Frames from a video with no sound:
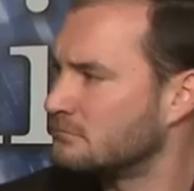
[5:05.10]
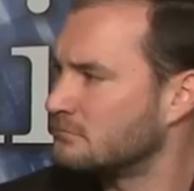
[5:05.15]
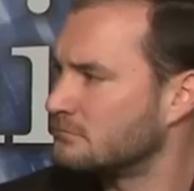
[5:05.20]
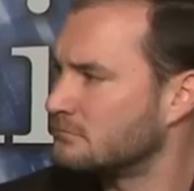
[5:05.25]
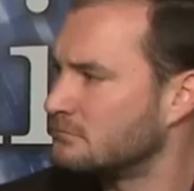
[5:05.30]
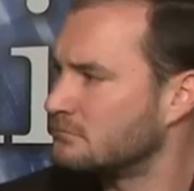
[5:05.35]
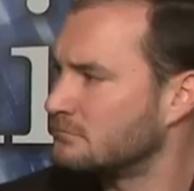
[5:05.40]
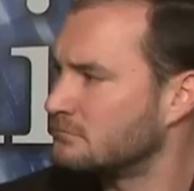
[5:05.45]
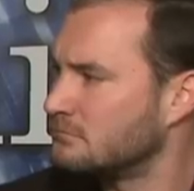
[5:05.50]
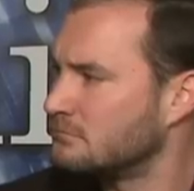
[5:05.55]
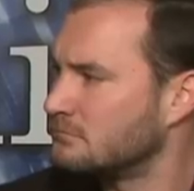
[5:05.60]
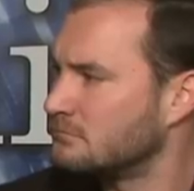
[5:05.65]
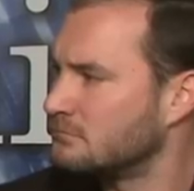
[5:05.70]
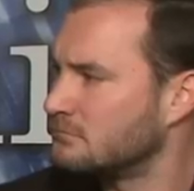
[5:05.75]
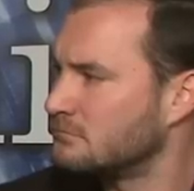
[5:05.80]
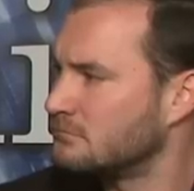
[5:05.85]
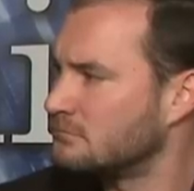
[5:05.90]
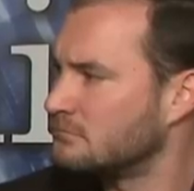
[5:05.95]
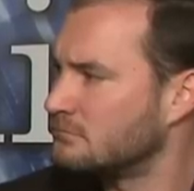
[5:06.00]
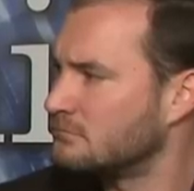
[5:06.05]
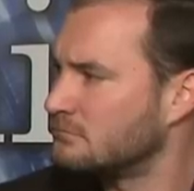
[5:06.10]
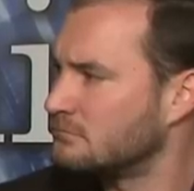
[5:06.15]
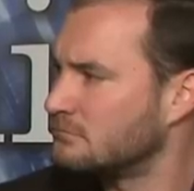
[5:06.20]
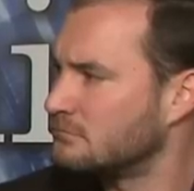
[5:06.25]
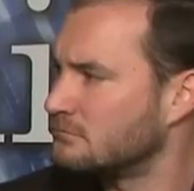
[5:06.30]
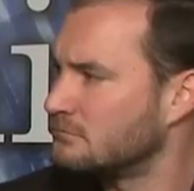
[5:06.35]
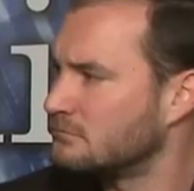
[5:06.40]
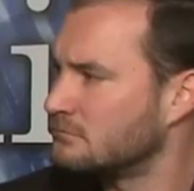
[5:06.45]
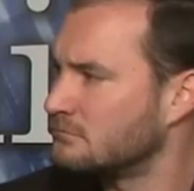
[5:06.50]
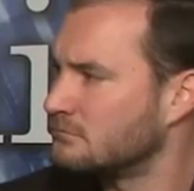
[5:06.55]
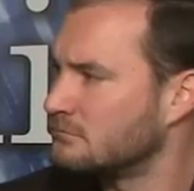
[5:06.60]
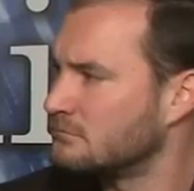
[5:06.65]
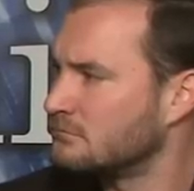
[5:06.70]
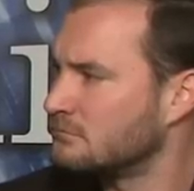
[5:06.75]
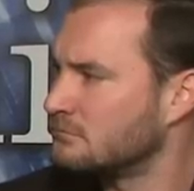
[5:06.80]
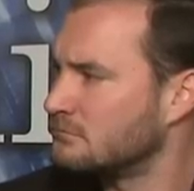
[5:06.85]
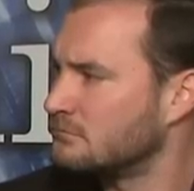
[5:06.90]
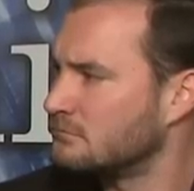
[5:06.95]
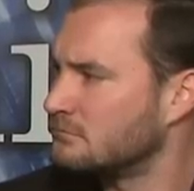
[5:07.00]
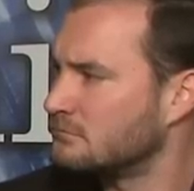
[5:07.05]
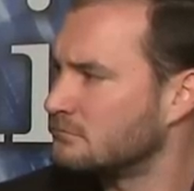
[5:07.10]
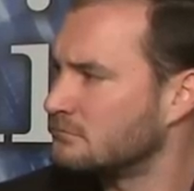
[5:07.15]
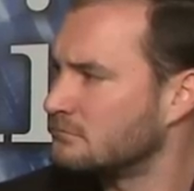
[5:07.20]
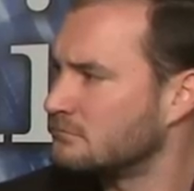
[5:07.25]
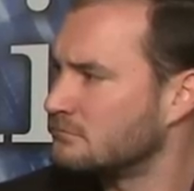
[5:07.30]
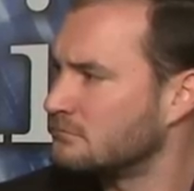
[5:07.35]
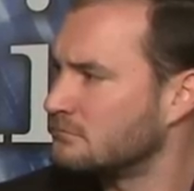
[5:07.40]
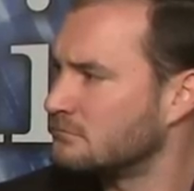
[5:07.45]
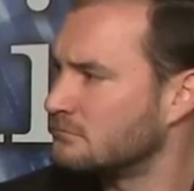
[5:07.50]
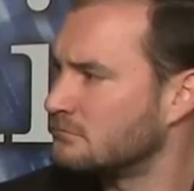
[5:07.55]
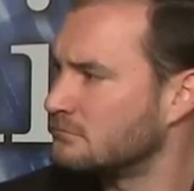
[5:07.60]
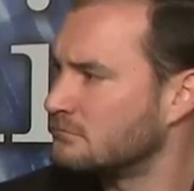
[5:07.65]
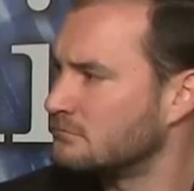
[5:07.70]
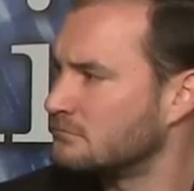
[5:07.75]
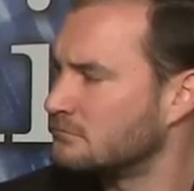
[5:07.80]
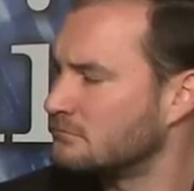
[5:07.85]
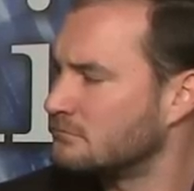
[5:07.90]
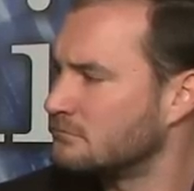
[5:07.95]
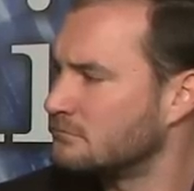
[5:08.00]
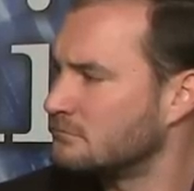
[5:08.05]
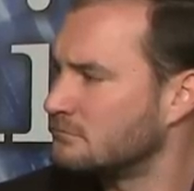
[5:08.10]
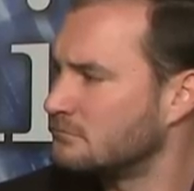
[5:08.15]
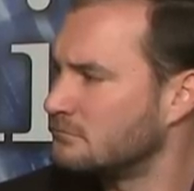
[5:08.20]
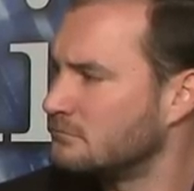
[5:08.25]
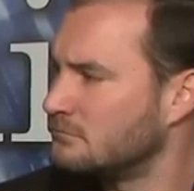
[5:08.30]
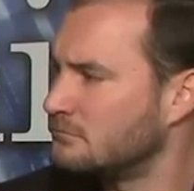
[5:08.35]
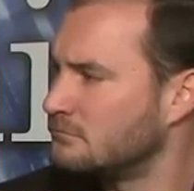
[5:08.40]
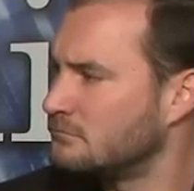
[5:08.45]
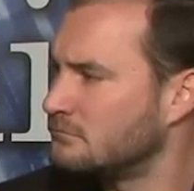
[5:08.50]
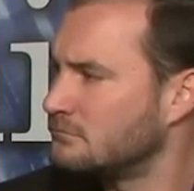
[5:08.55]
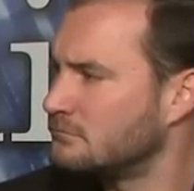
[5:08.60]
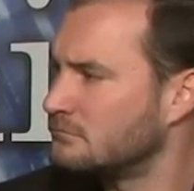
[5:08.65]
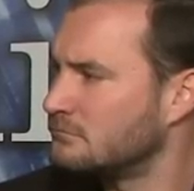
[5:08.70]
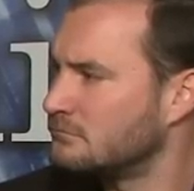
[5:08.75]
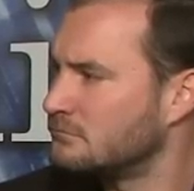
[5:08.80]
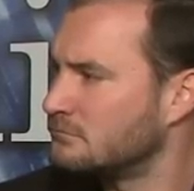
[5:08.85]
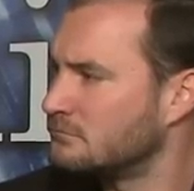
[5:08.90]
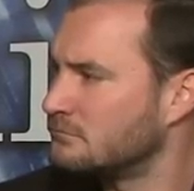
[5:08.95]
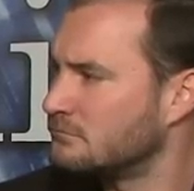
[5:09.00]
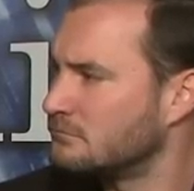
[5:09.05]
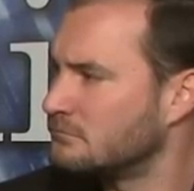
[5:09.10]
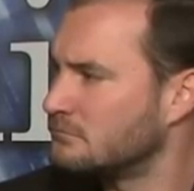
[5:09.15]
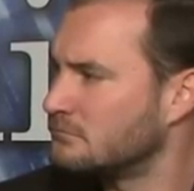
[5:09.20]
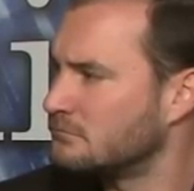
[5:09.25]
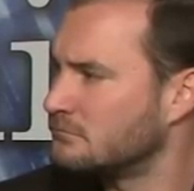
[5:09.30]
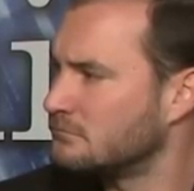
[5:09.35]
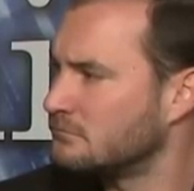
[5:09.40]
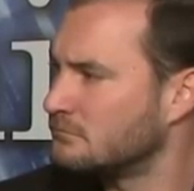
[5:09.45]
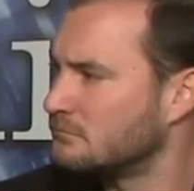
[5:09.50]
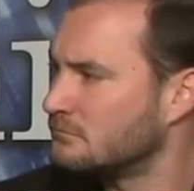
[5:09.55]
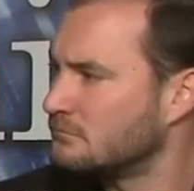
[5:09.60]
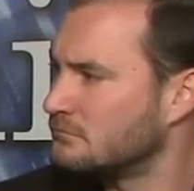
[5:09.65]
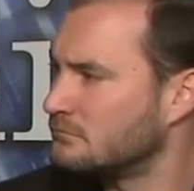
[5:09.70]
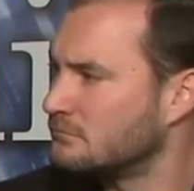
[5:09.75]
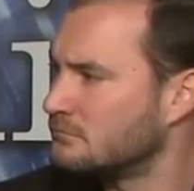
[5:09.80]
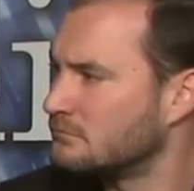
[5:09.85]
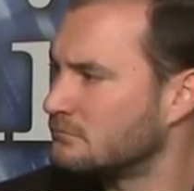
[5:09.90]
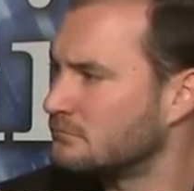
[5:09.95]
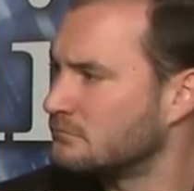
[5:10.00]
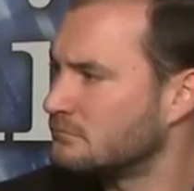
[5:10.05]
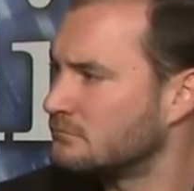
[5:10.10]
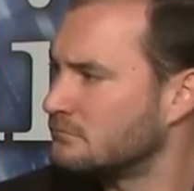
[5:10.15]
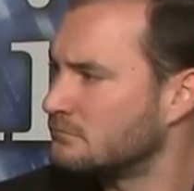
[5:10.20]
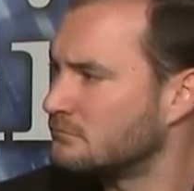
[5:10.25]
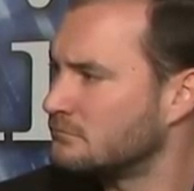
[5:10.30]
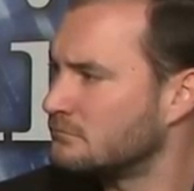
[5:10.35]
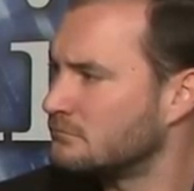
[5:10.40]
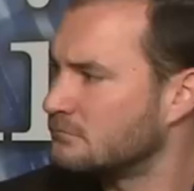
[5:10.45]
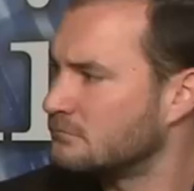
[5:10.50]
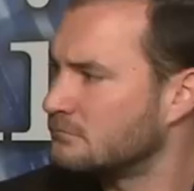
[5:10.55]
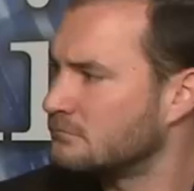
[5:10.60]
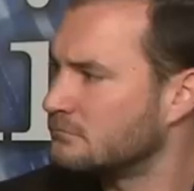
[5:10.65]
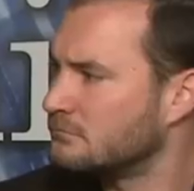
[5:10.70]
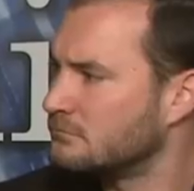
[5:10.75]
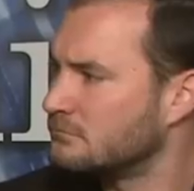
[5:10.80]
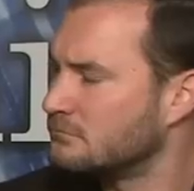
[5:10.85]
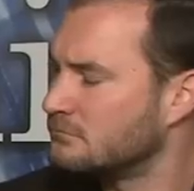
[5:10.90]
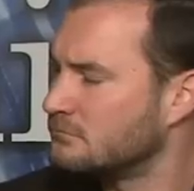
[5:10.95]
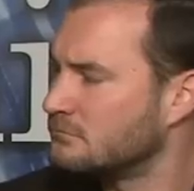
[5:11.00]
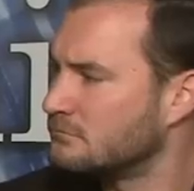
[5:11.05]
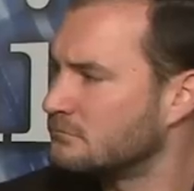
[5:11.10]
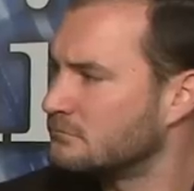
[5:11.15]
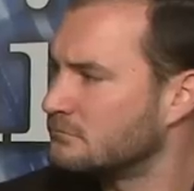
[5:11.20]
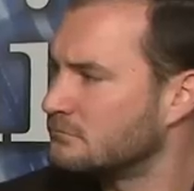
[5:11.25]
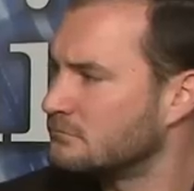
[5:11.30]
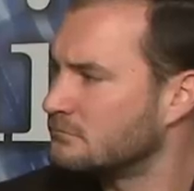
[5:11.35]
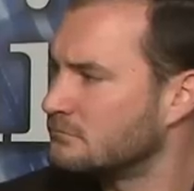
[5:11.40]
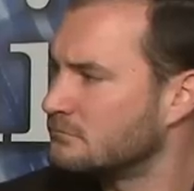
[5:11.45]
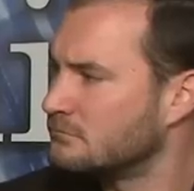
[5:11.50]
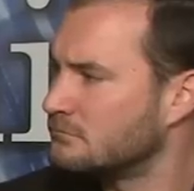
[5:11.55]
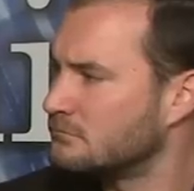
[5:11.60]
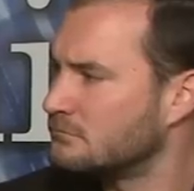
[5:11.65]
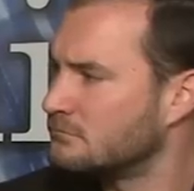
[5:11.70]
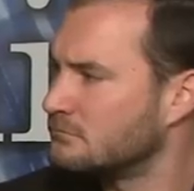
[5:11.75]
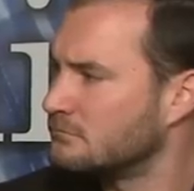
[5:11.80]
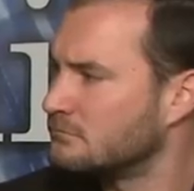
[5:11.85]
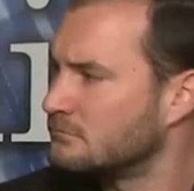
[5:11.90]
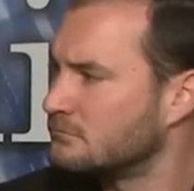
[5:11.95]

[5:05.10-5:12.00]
The person shown says nothing.